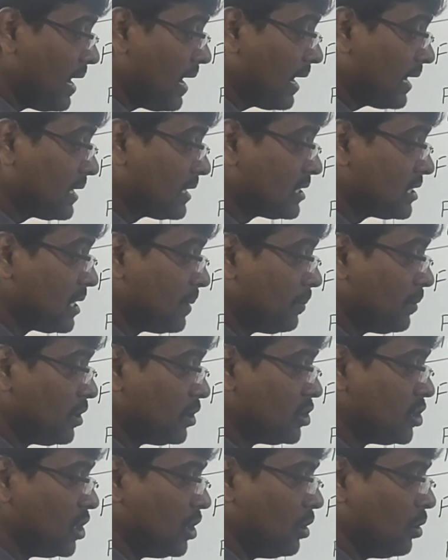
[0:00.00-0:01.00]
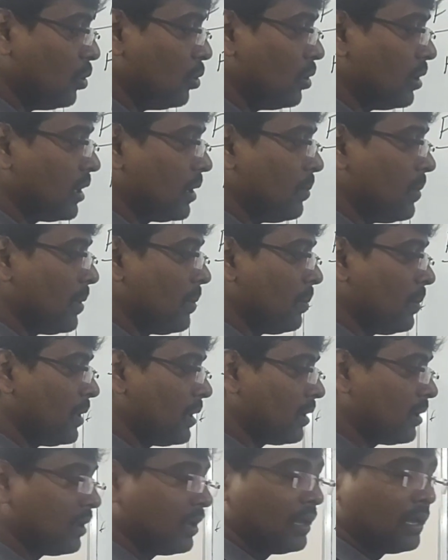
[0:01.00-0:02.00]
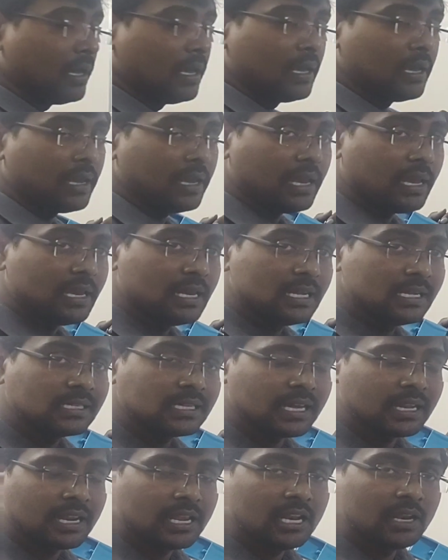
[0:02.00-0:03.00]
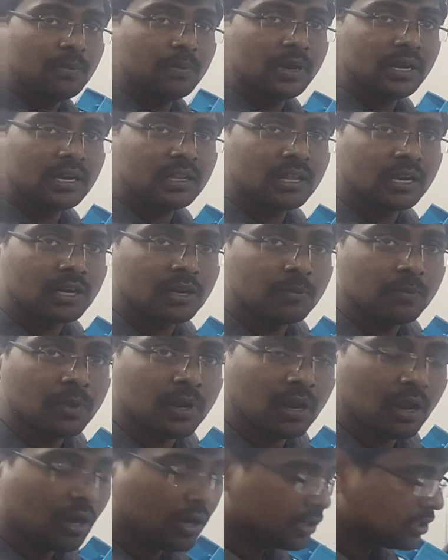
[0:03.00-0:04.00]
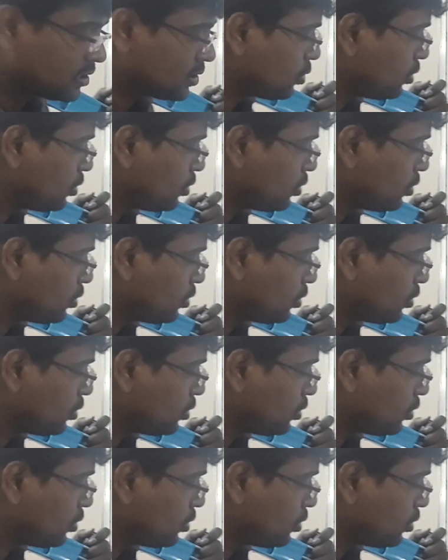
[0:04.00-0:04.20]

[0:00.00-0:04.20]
except 0. Remember, A is an element that belongs